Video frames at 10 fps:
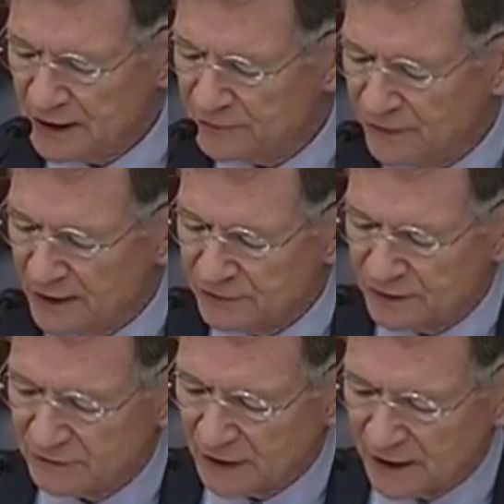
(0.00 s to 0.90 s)

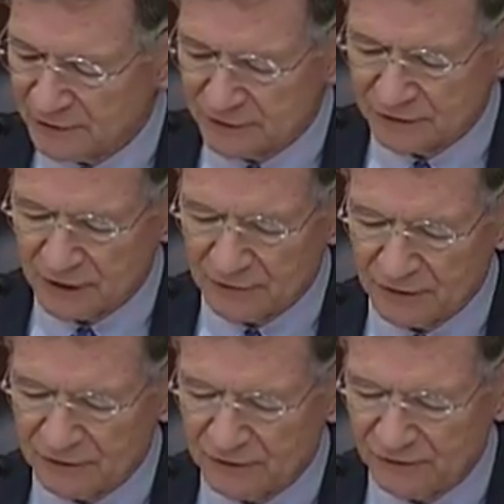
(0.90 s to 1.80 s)
advancing science
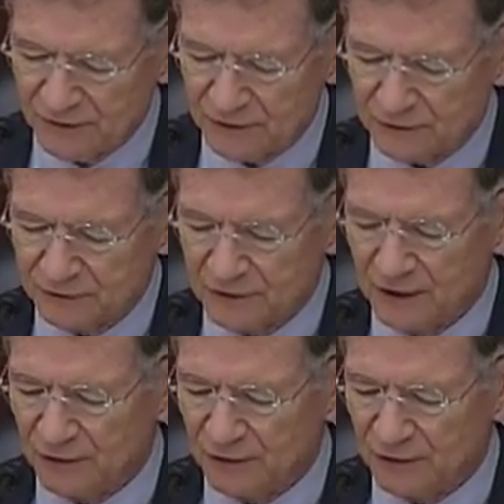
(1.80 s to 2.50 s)
discoveries in fields